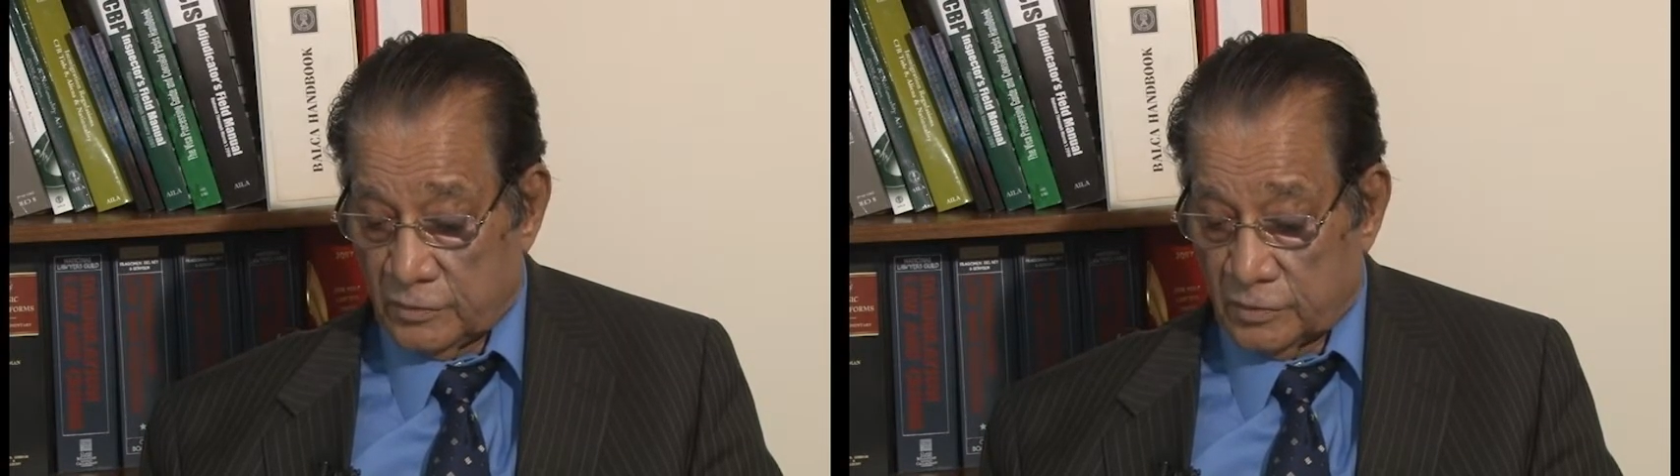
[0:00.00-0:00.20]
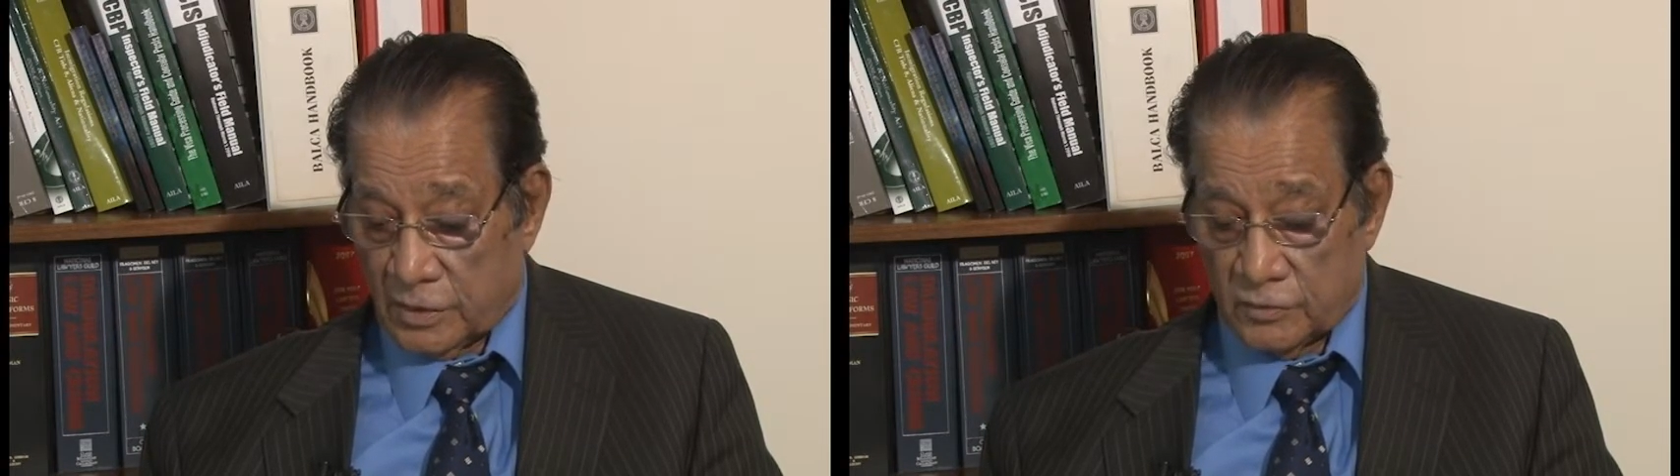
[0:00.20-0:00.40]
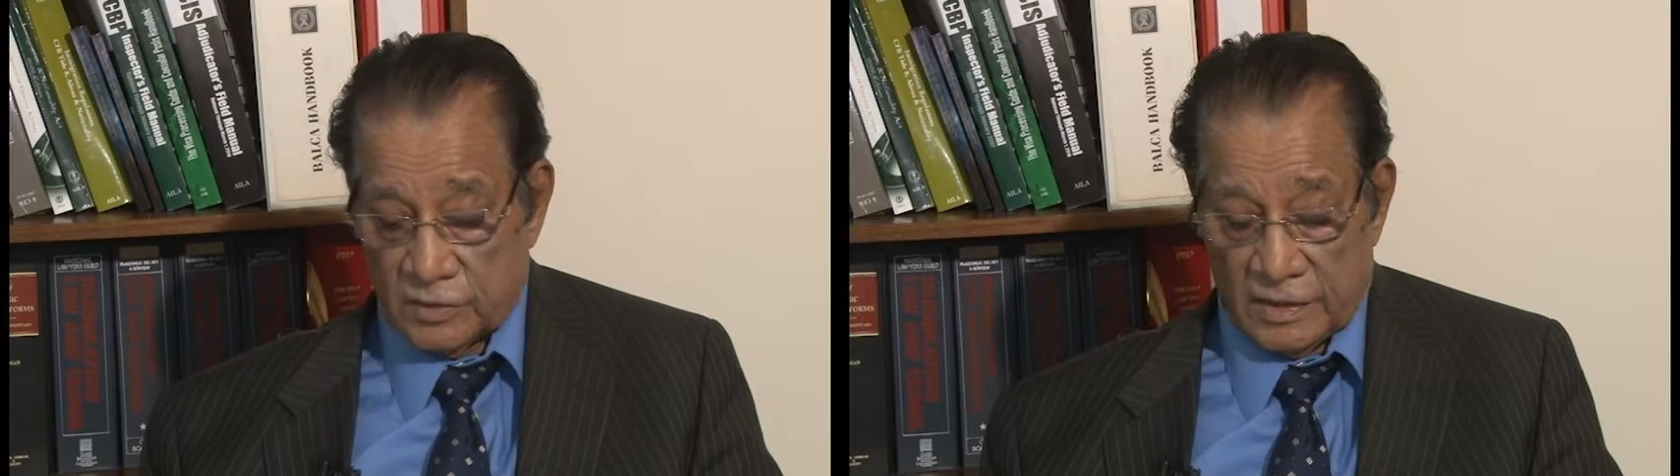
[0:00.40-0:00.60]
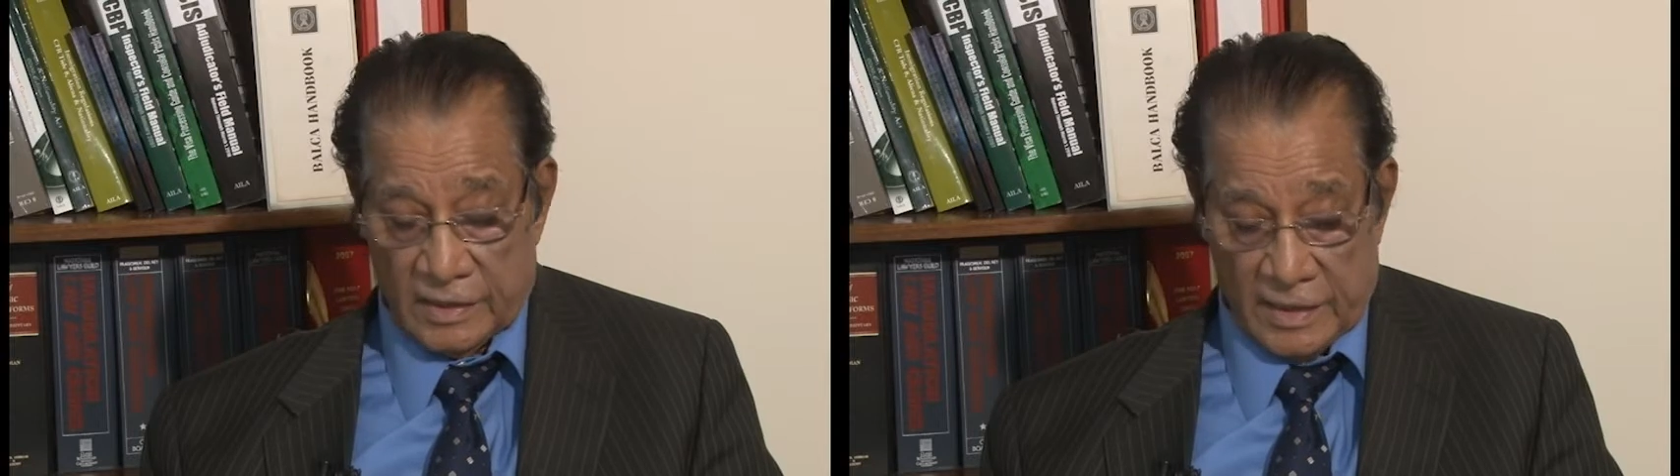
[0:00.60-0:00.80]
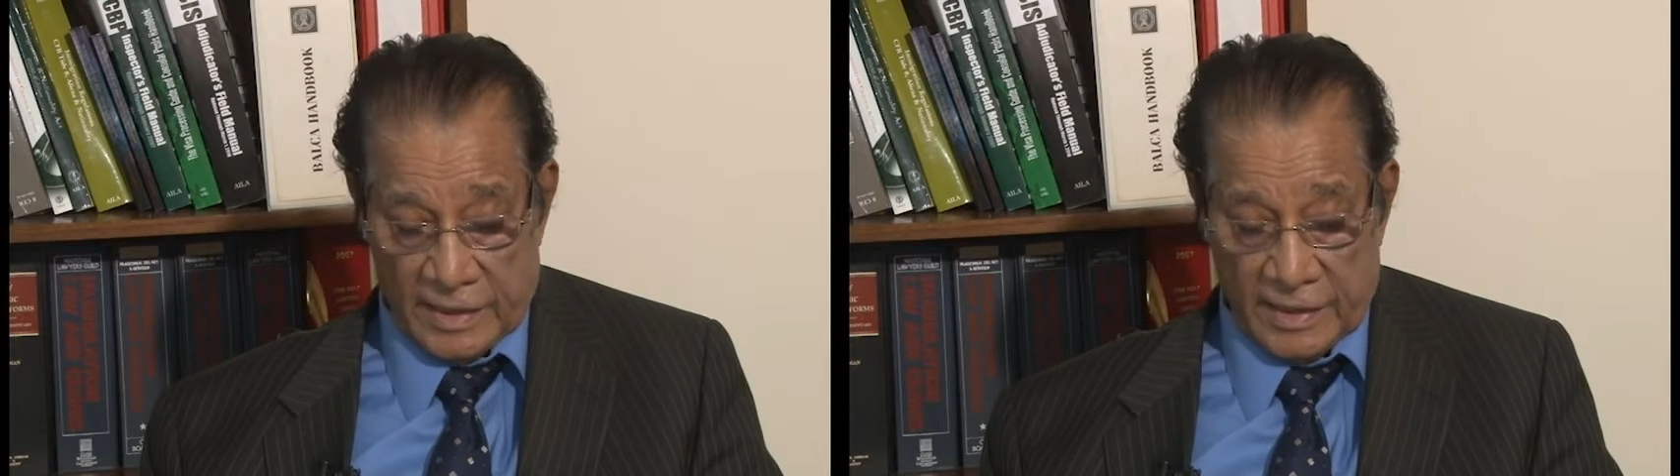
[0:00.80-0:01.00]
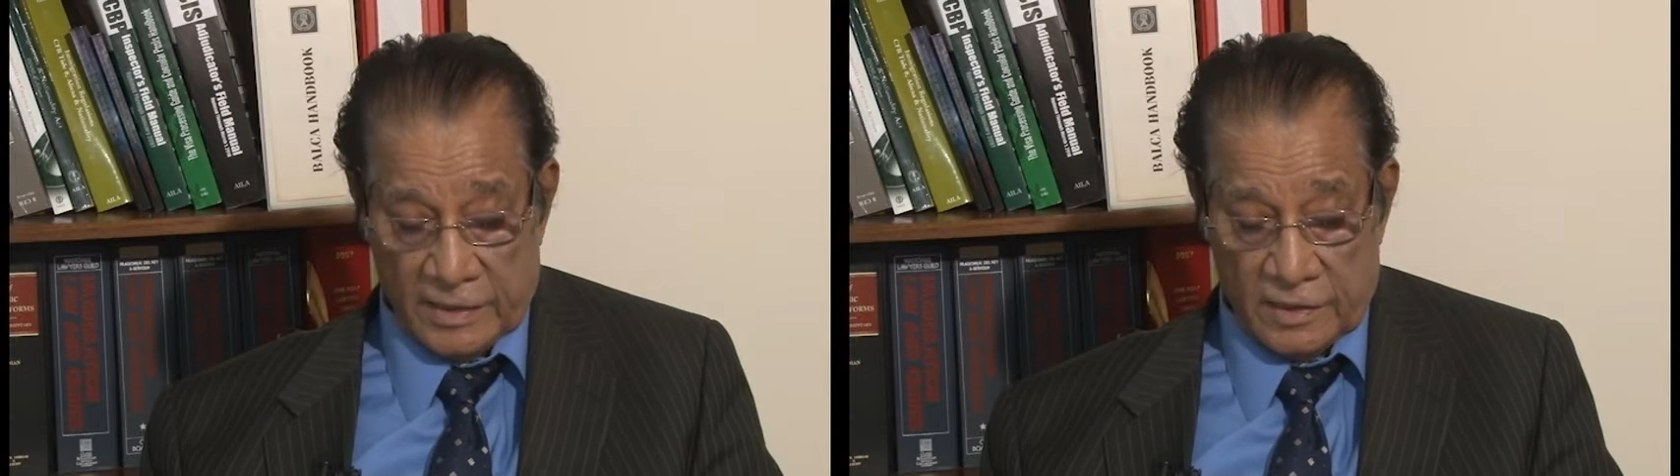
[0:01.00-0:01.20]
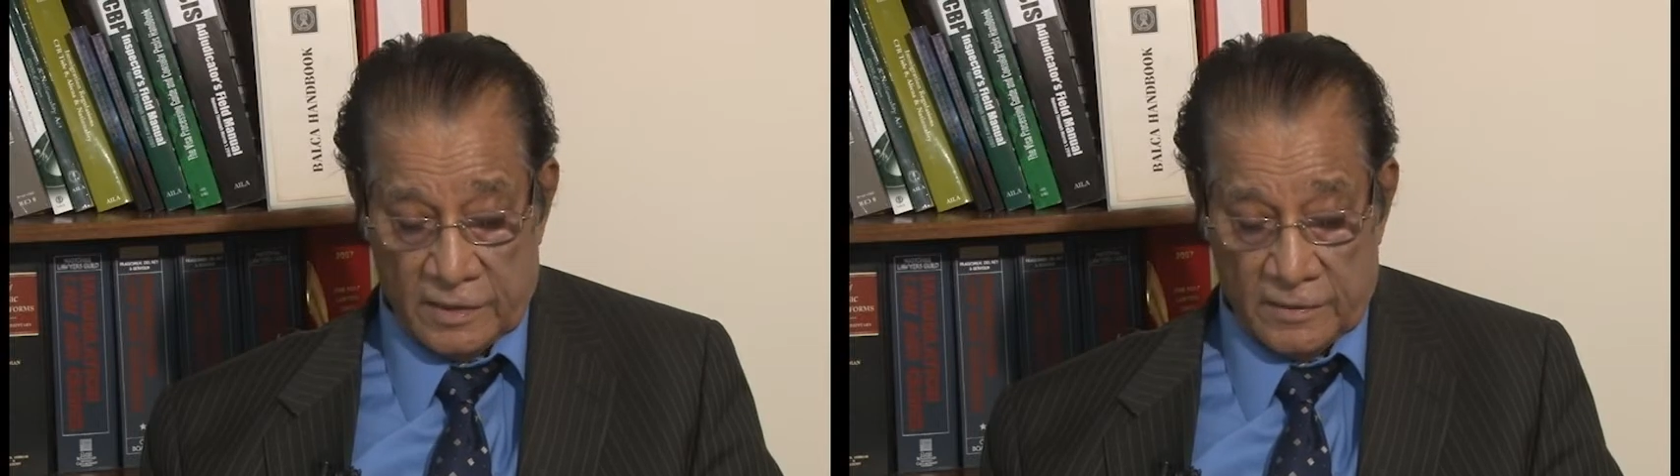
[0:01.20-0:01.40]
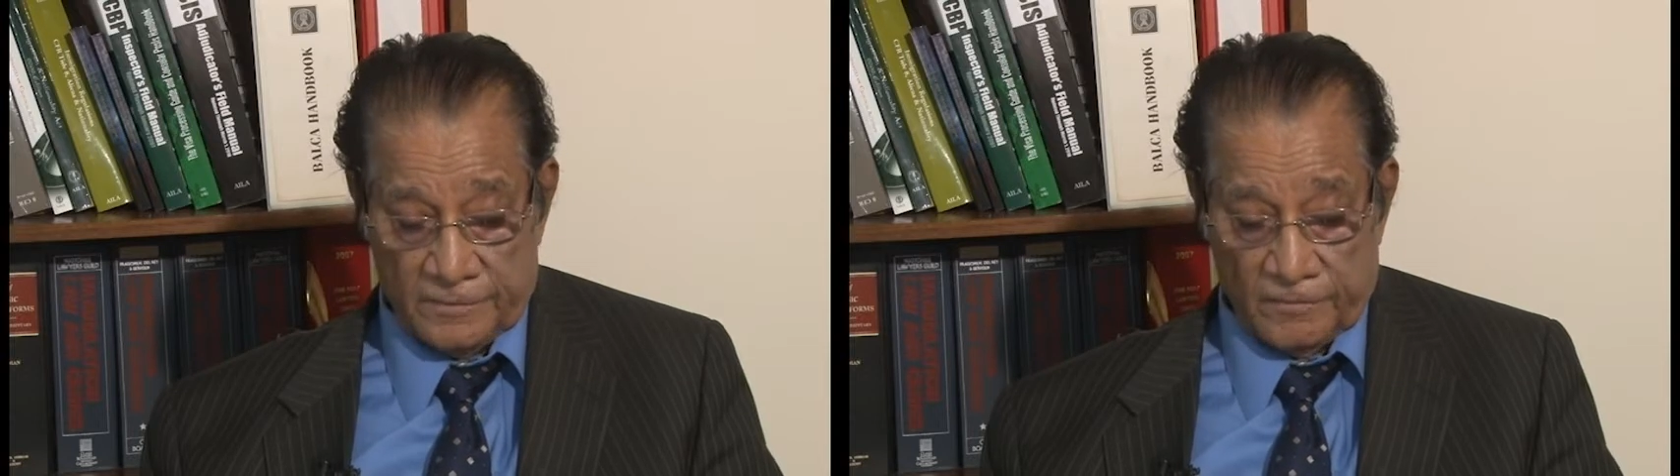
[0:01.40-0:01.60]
2008.